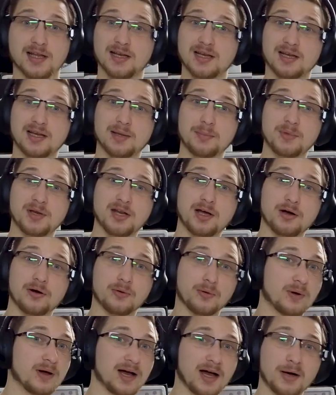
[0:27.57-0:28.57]
let me know.
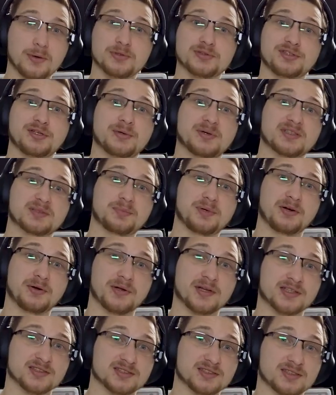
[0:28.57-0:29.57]
How was your
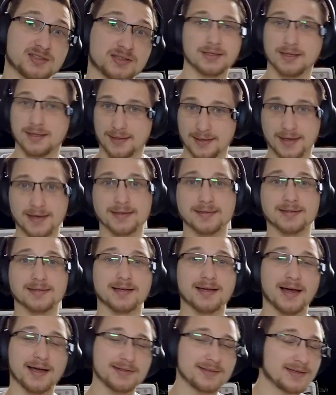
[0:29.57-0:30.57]
experience? Luckily,
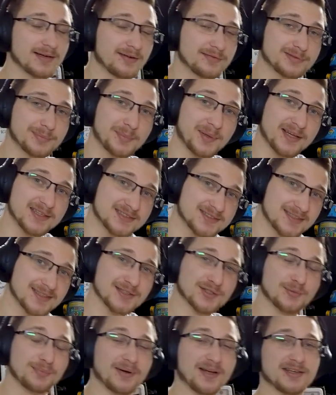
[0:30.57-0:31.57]
I didn't have to pay a single
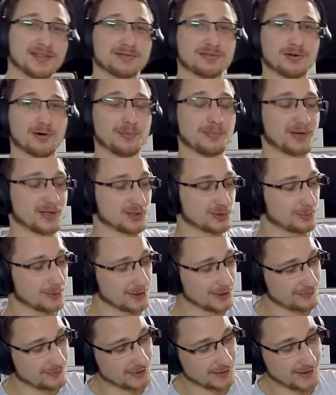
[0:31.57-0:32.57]
penny for it because one
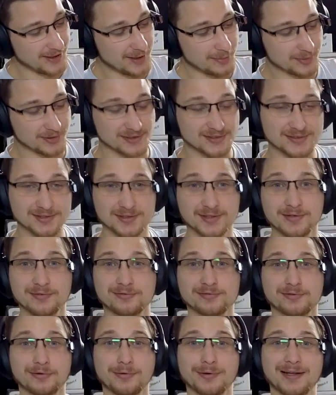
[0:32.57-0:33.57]
of our neighbors
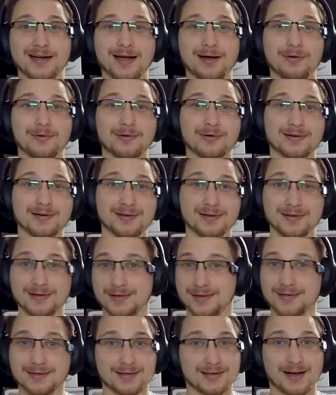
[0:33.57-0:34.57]
threw it out.
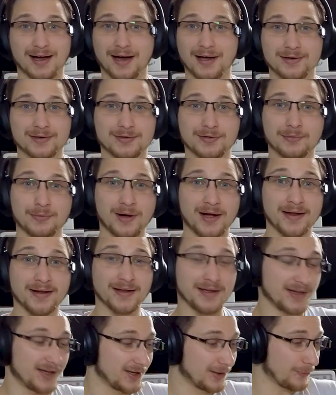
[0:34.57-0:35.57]
I don't know why,
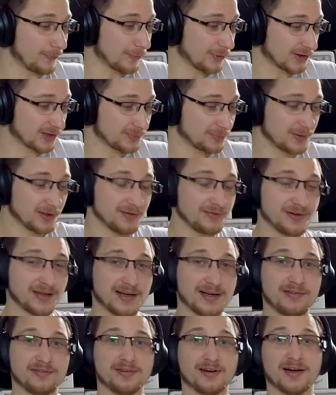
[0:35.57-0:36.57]
it worked perfectly
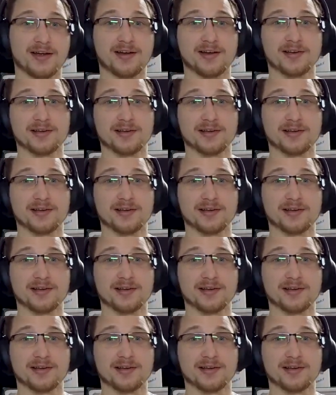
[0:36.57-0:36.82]
fine.